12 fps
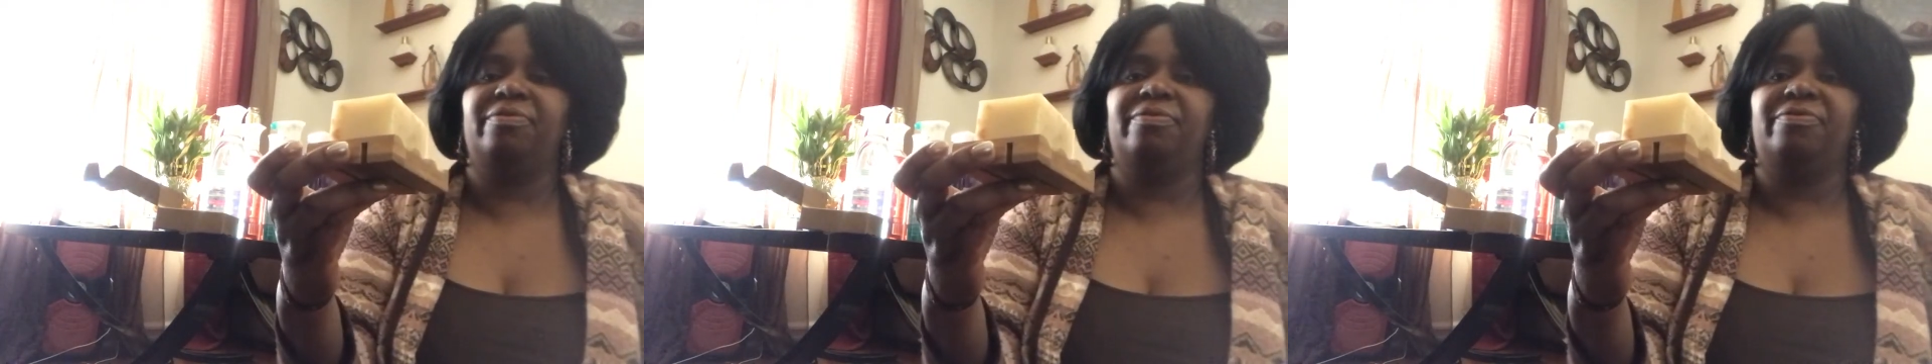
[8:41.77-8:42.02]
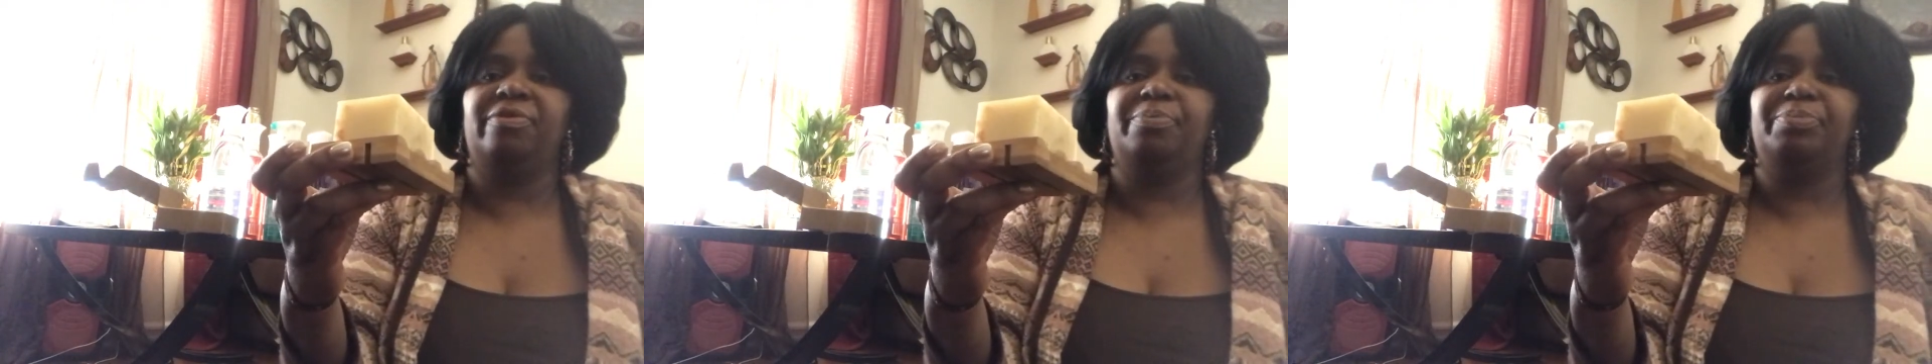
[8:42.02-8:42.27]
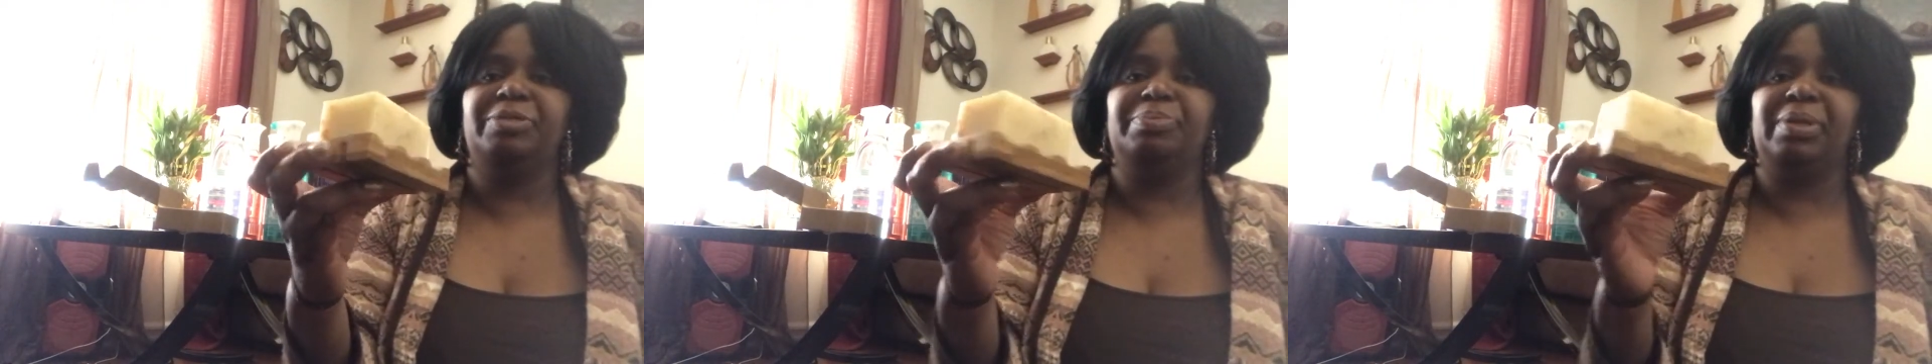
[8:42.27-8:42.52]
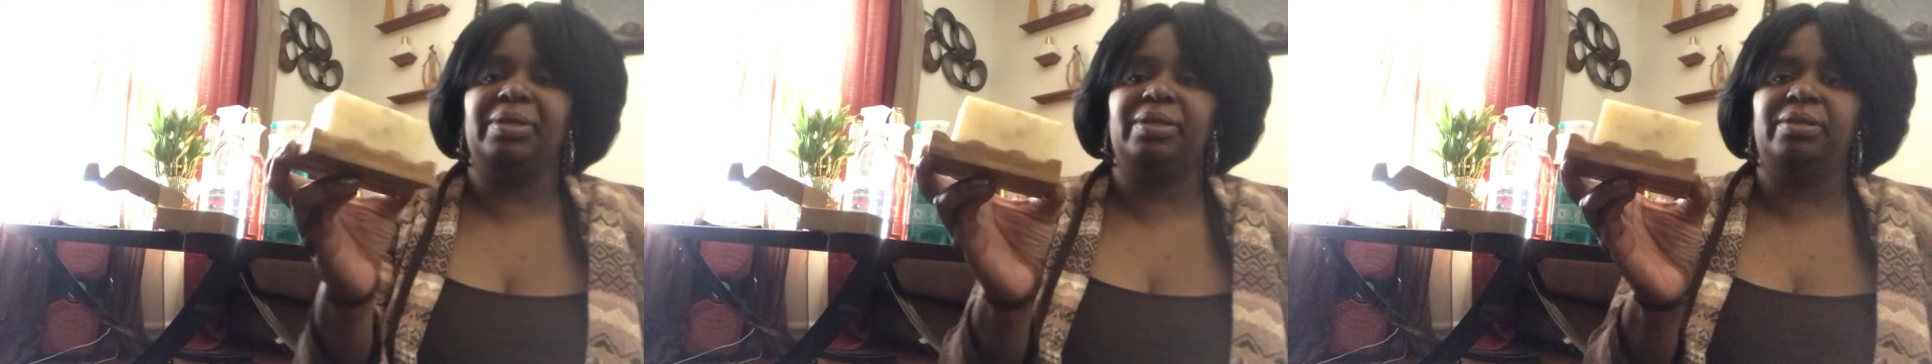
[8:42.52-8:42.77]
for
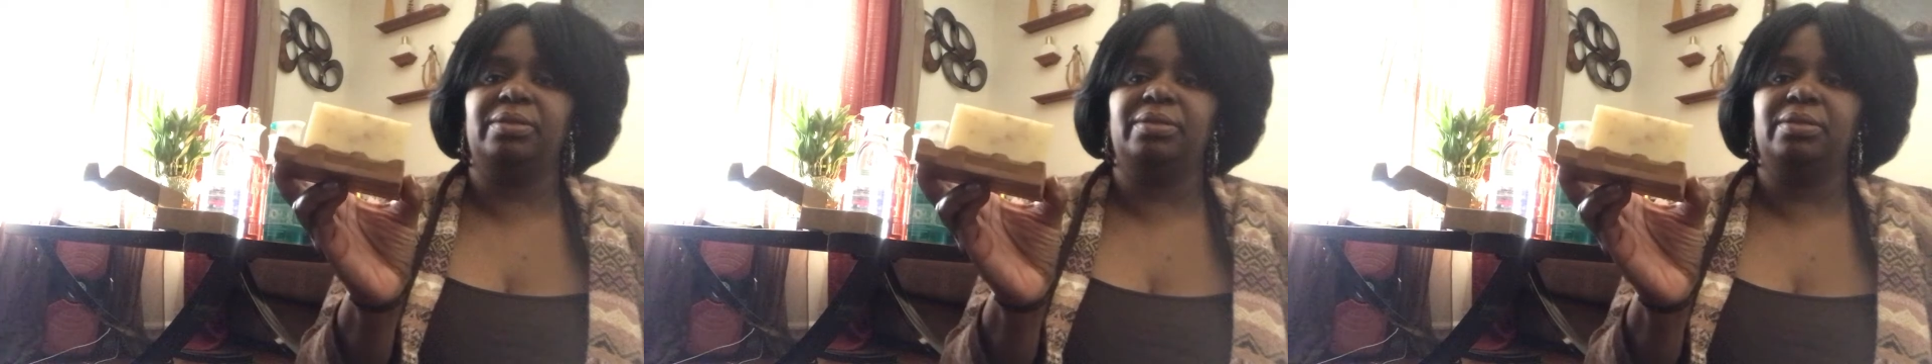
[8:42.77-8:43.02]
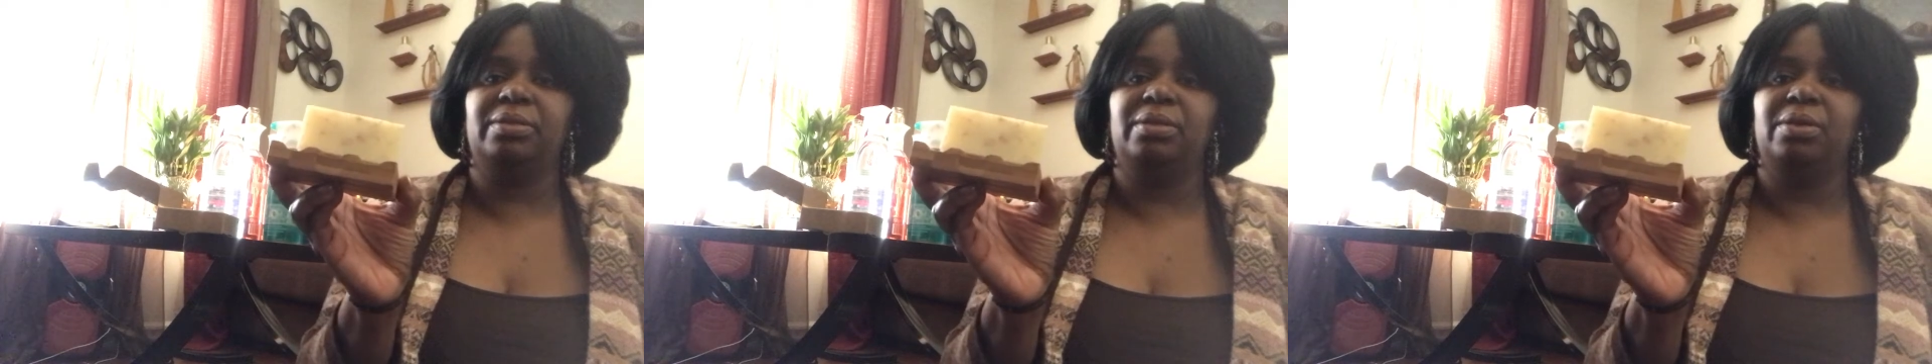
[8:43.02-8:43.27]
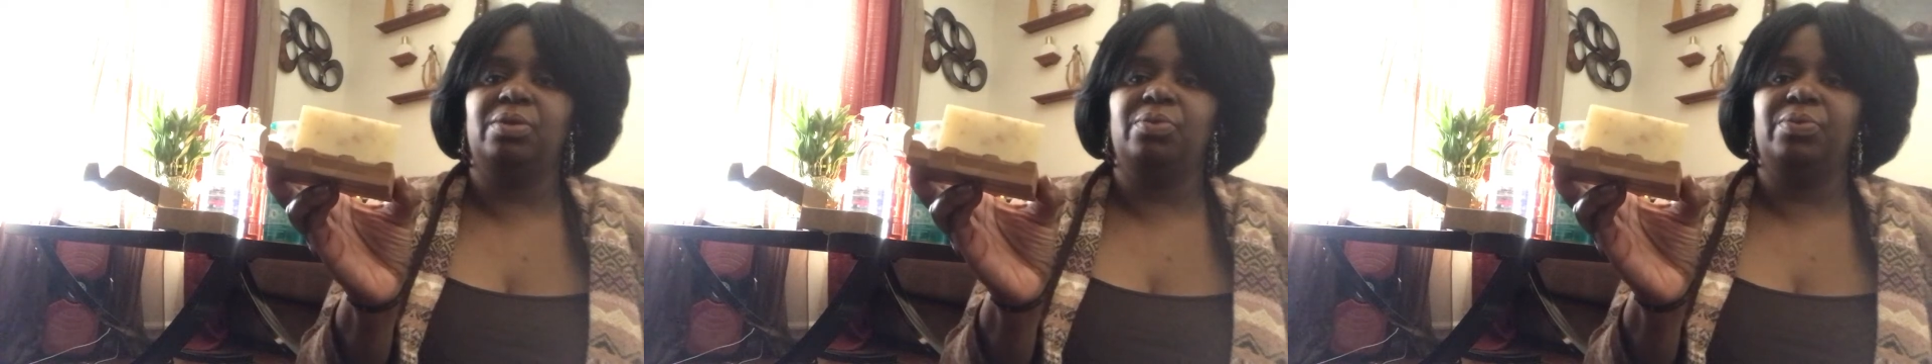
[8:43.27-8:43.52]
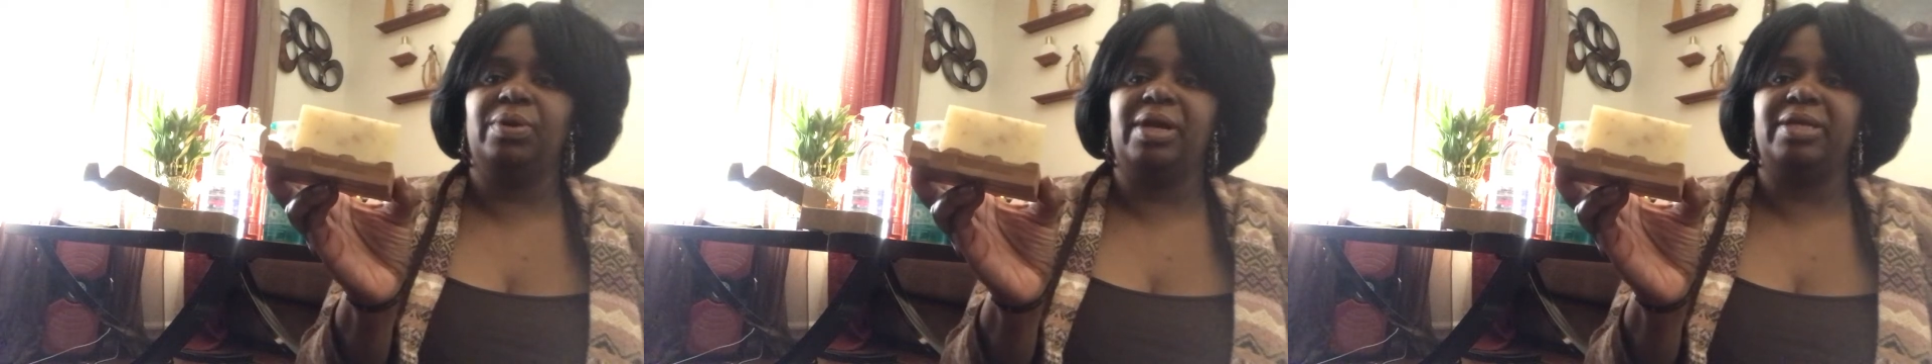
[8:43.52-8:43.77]
spending
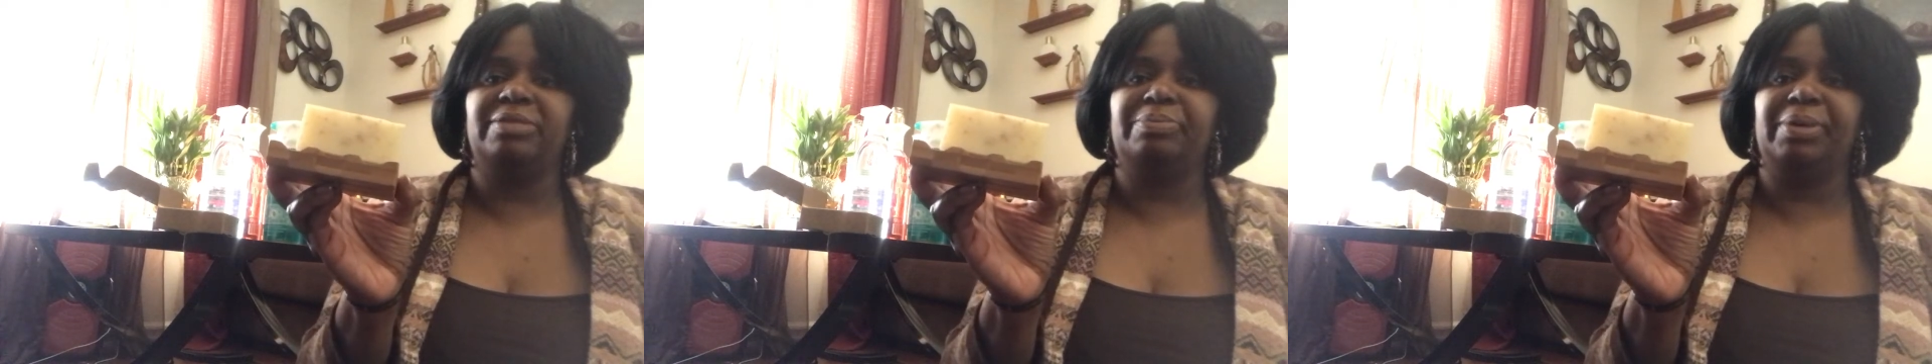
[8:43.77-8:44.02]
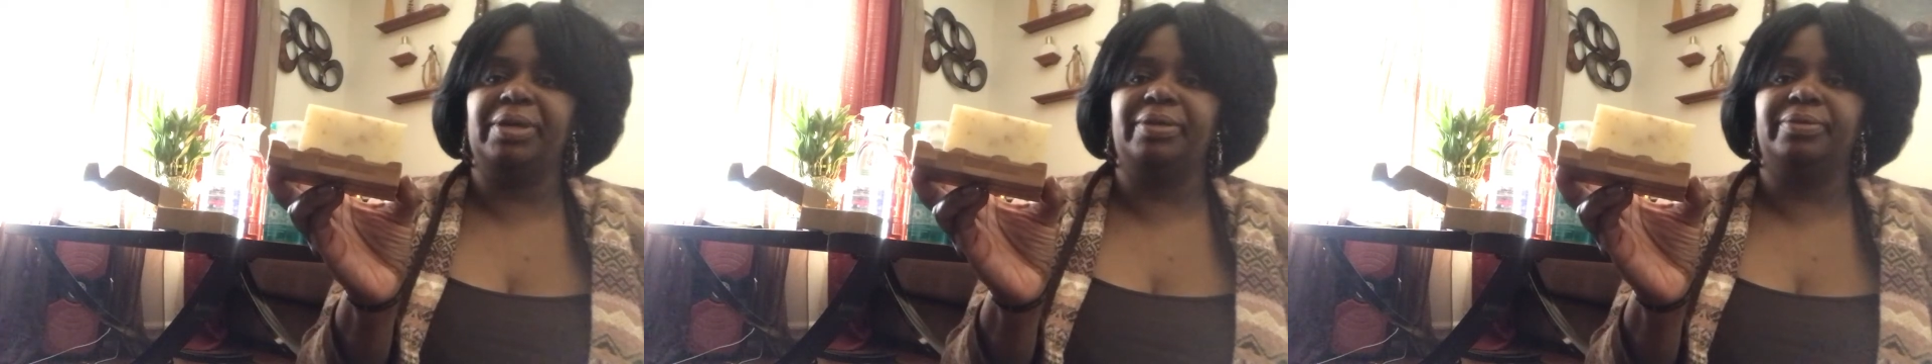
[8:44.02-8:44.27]
what I spent.